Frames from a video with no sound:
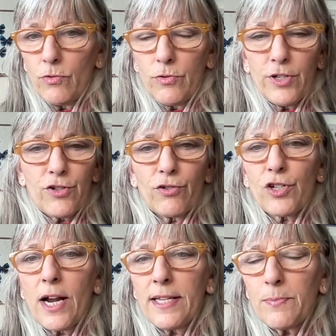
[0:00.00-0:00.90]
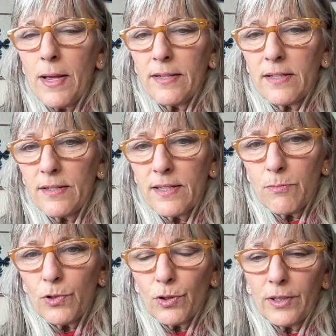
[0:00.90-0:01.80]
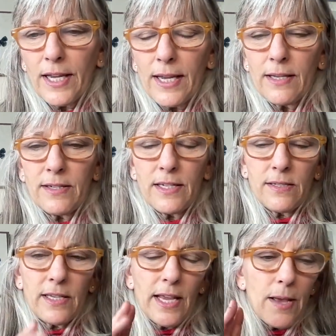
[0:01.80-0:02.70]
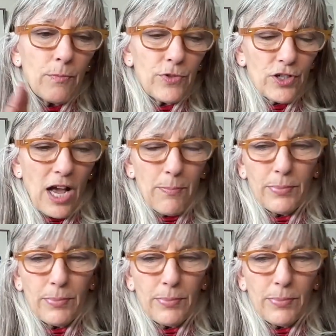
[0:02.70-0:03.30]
Traditional Chinese medicine, similarly in TCM, stop